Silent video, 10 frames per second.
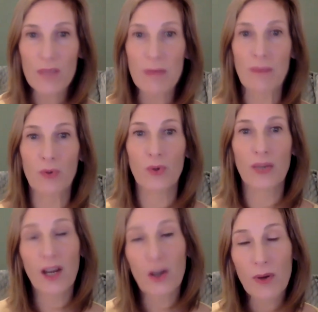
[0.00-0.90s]
the people who
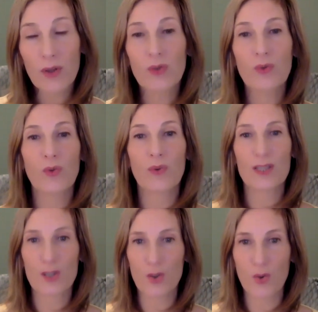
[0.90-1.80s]
care about you, the
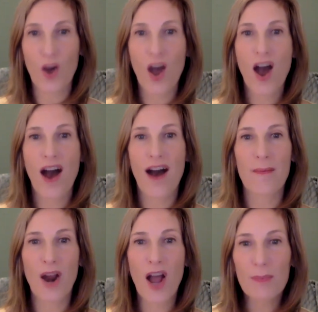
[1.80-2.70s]
ones who
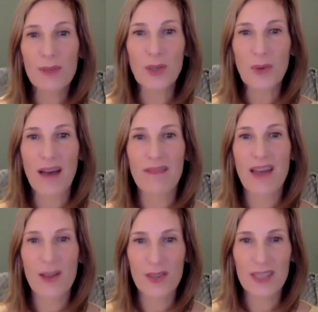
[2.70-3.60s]
are helping you have
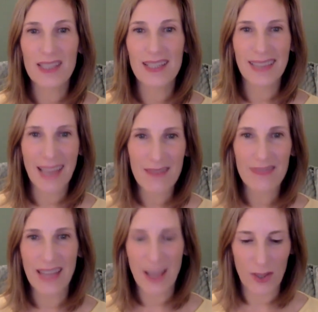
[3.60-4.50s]
healthy life
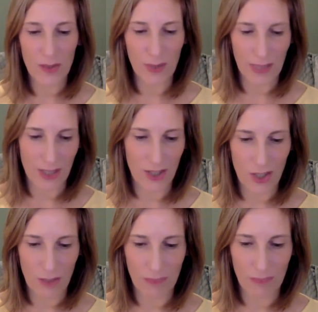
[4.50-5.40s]
and healthy
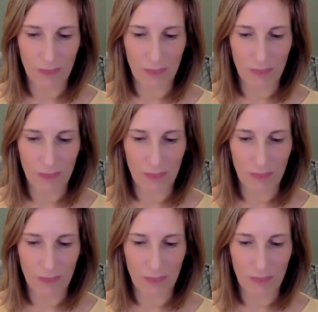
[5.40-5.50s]
relationship.